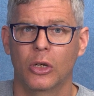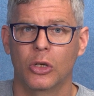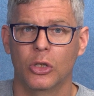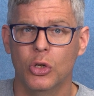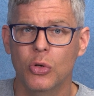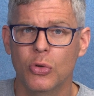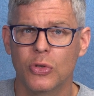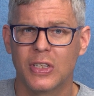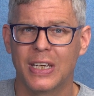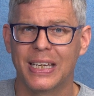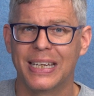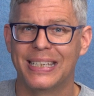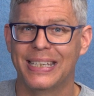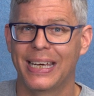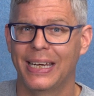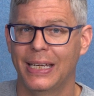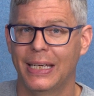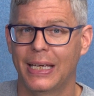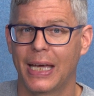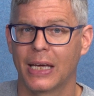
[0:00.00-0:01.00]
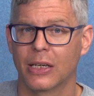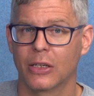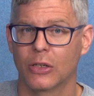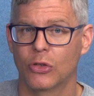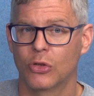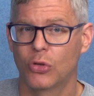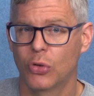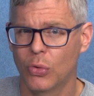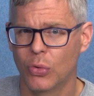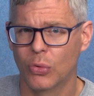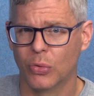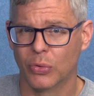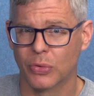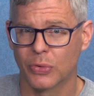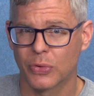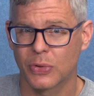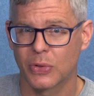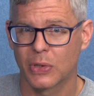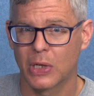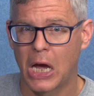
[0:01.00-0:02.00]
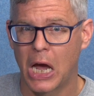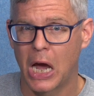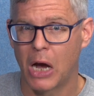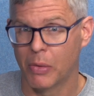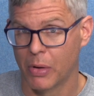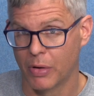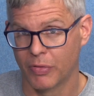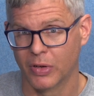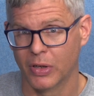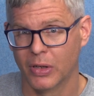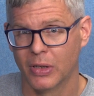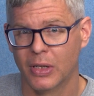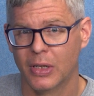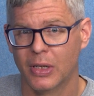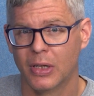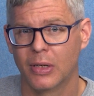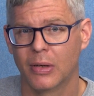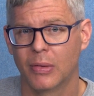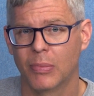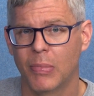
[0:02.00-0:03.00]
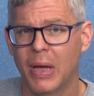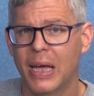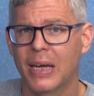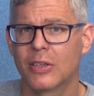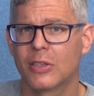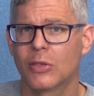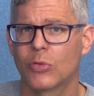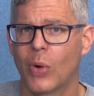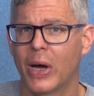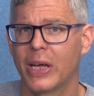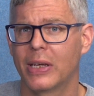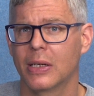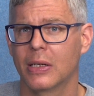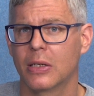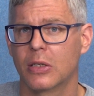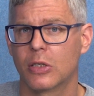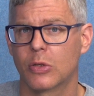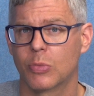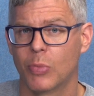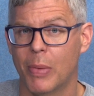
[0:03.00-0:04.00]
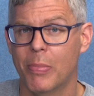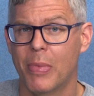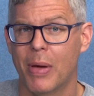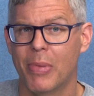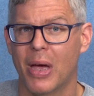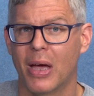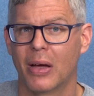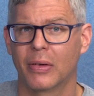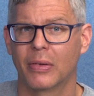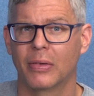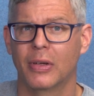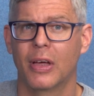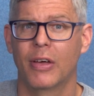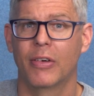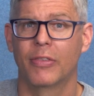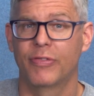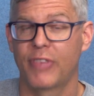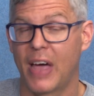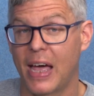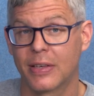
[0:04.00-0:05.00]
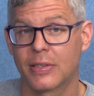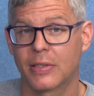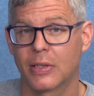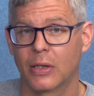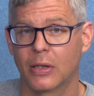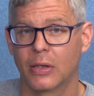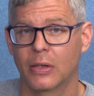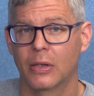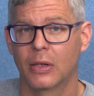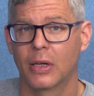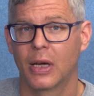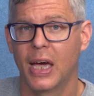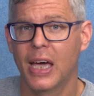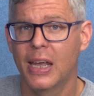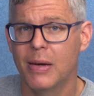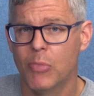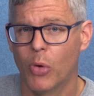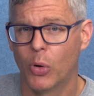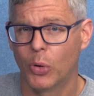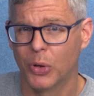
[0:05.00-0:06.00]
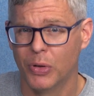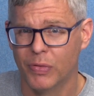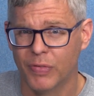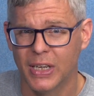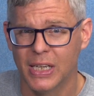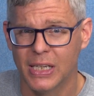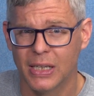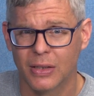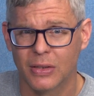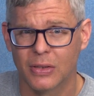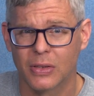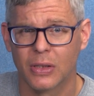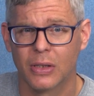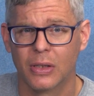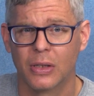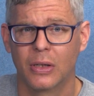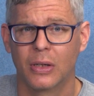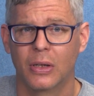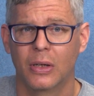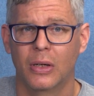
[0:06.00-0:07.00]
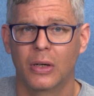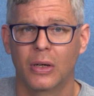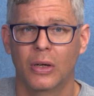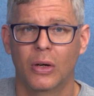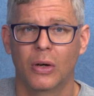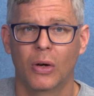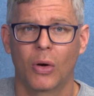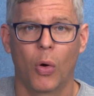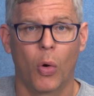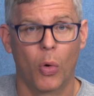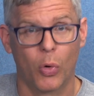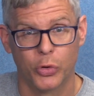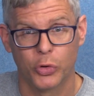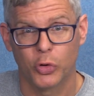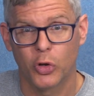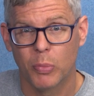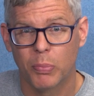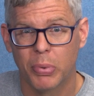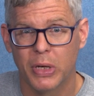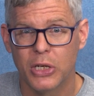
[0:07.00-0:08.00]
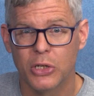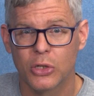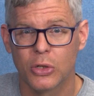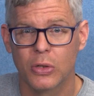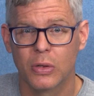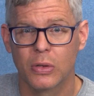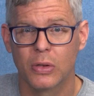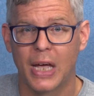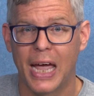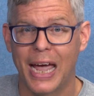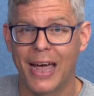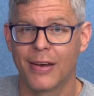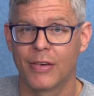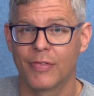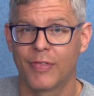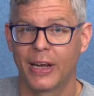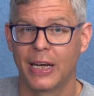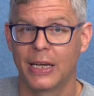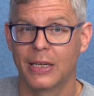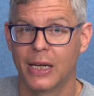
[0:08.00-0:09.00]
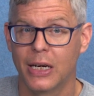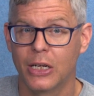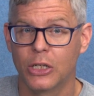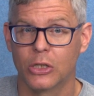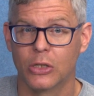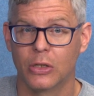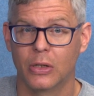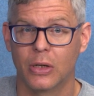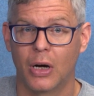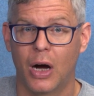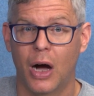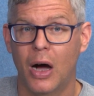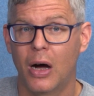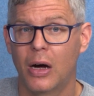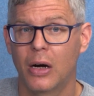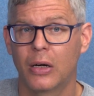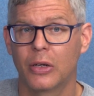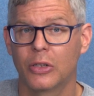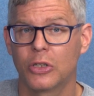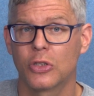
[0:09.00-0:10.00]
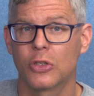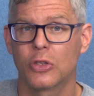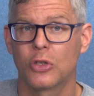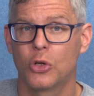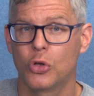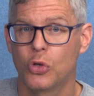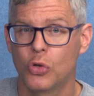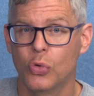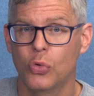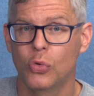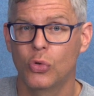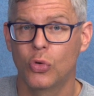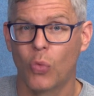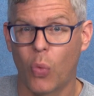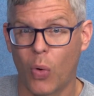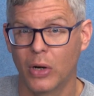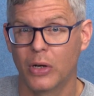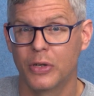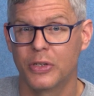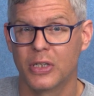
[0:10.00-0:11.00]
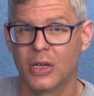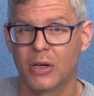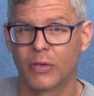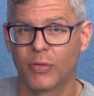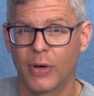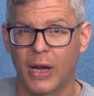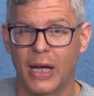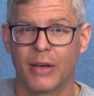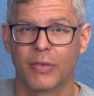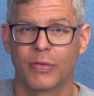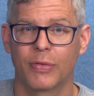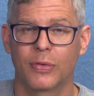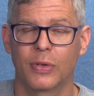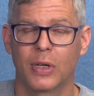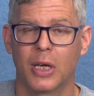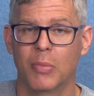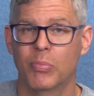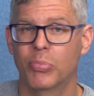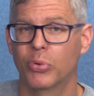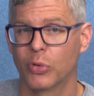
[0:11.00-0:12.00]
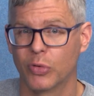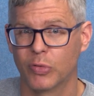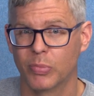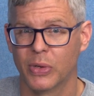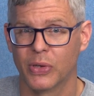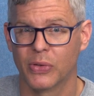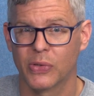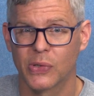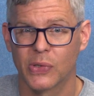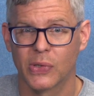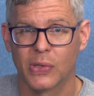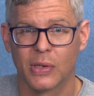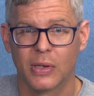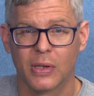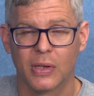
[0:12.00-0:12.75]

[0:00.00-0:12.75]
Using dedicated tools, however, makes writing swiML faster and more convenient. Autocompletion and validation are just two quality of life improvements.